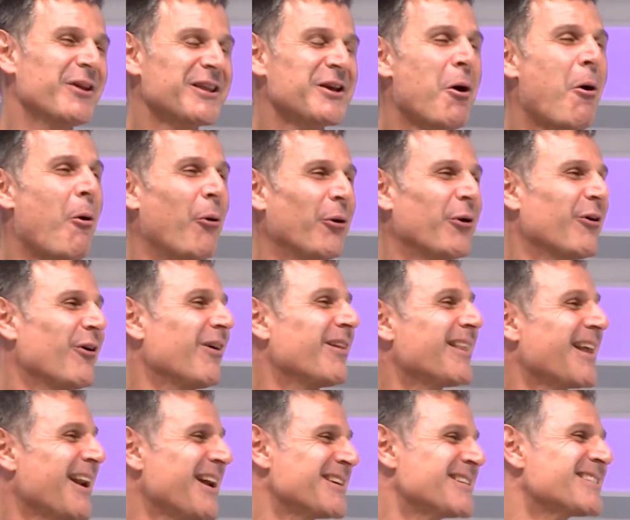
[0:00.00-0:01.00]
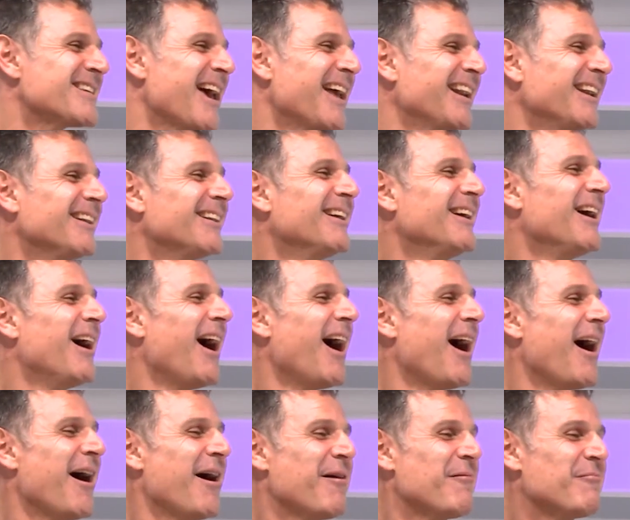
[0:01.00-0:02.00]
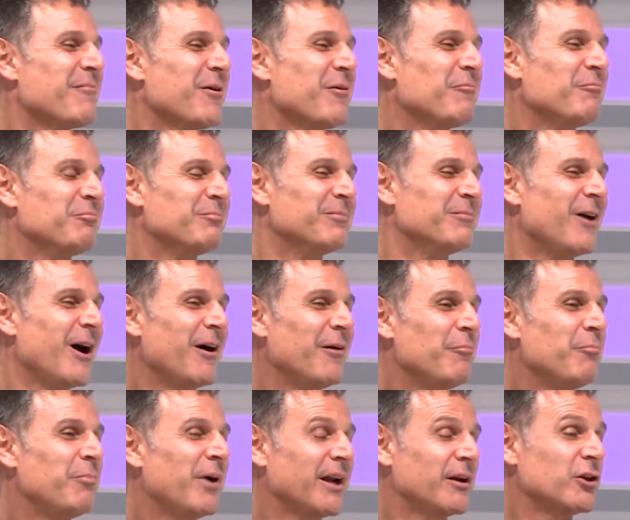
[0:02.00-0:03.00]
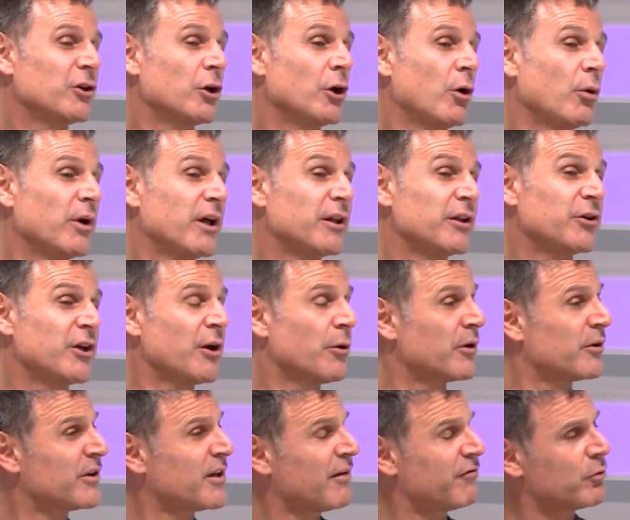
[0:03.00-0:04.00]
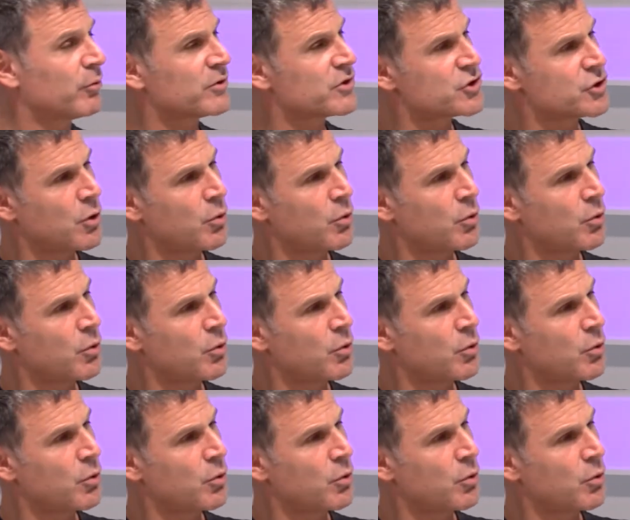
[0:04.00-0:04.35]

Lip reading: the order that I said it. But you know, everyone's so